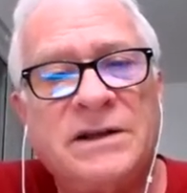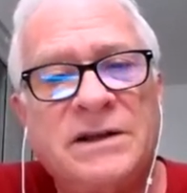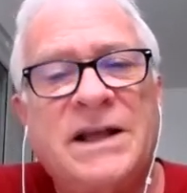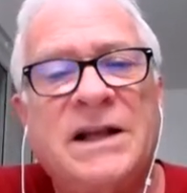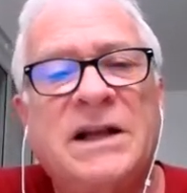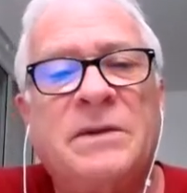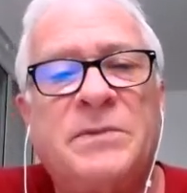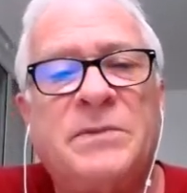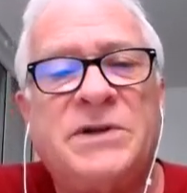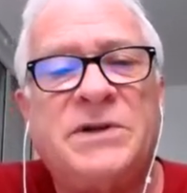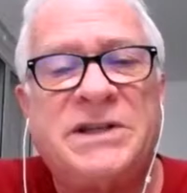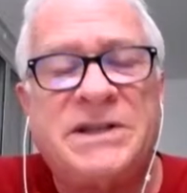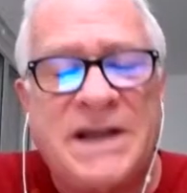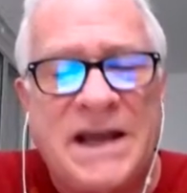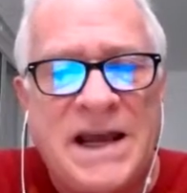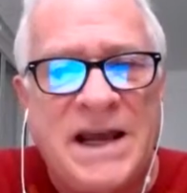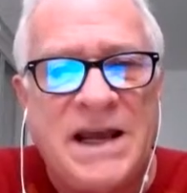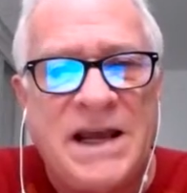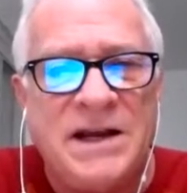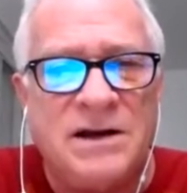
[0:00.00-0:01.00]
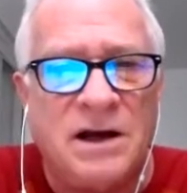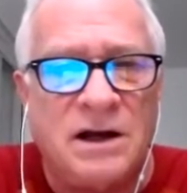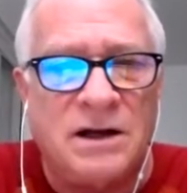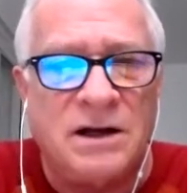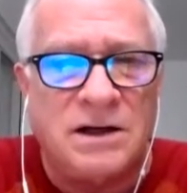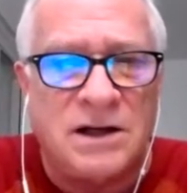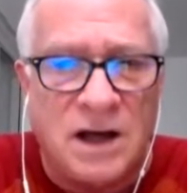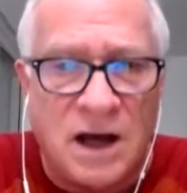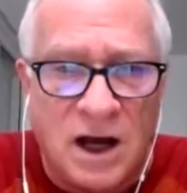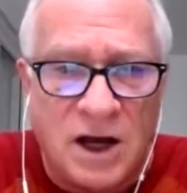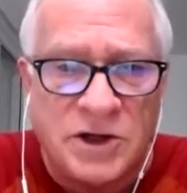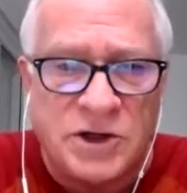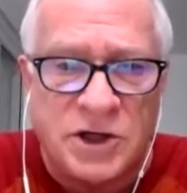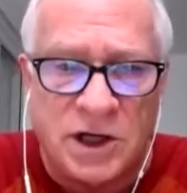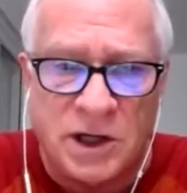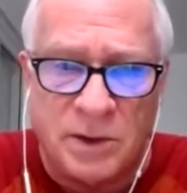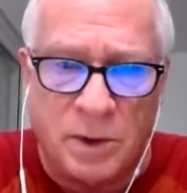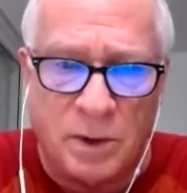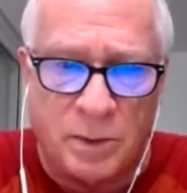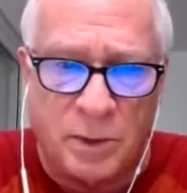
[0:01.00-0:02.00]
than obscene,
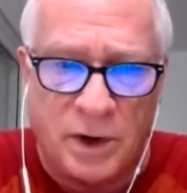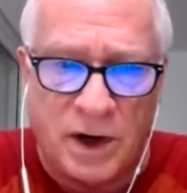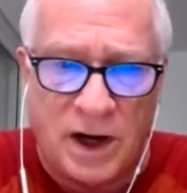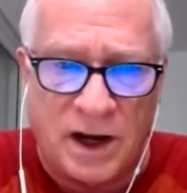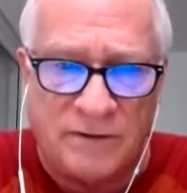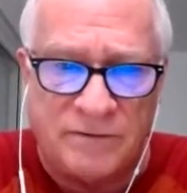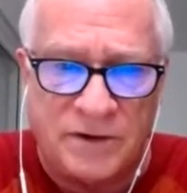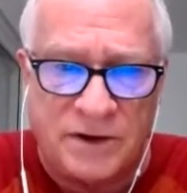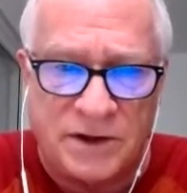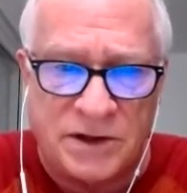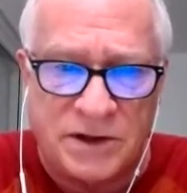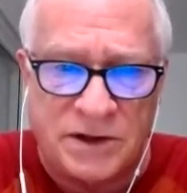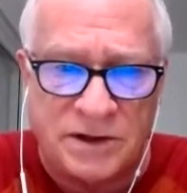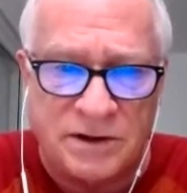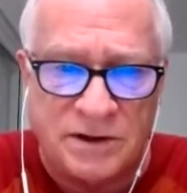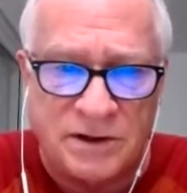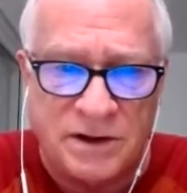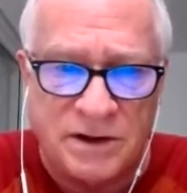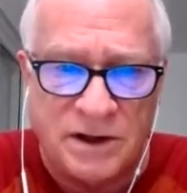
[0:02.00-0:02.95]
unconscionable profits.